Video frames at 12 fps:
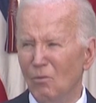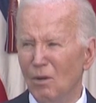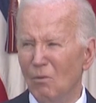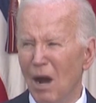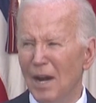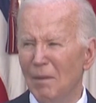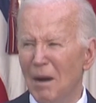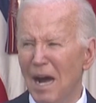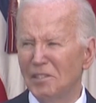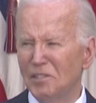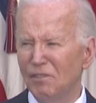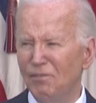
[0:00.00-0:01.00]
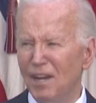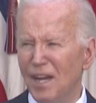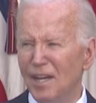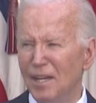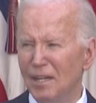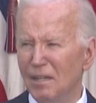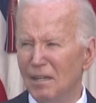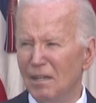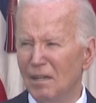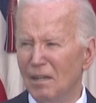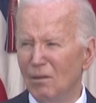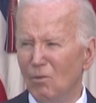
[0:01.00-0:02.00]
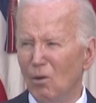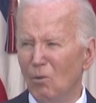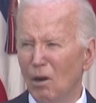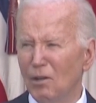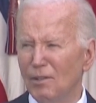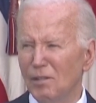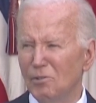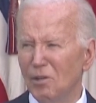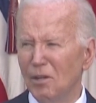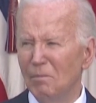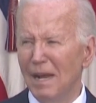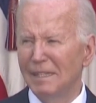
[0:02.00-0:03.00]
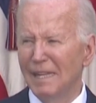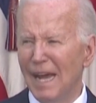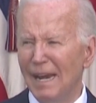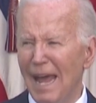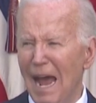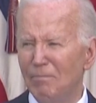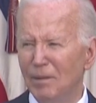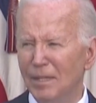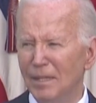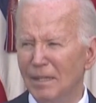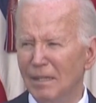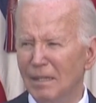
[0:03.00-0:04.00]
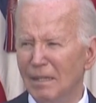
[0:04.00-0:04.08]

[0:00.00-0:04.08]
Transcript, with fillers: We want Hamas defeated. We'll work with Israel to make that happen.